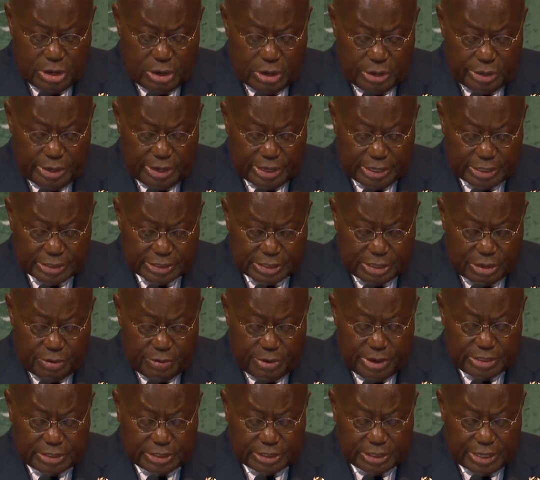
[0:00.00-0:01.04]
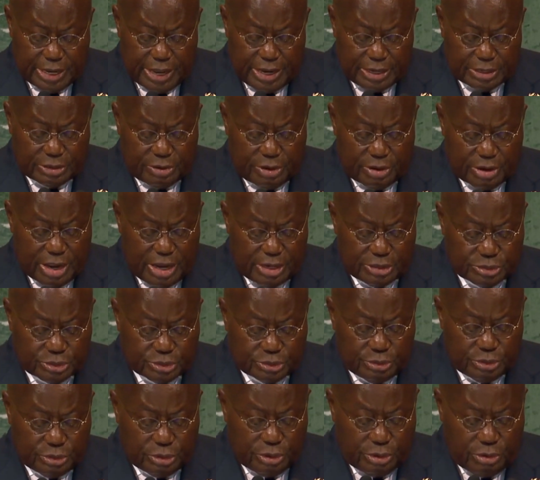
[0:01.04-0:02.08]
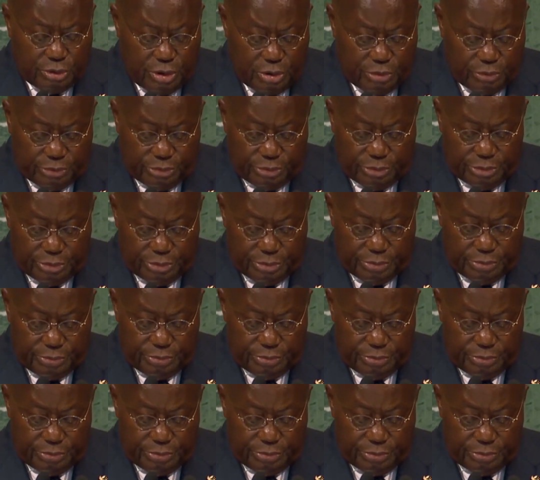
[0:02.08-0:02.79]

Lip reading: on Accelerated Agricultural Growth.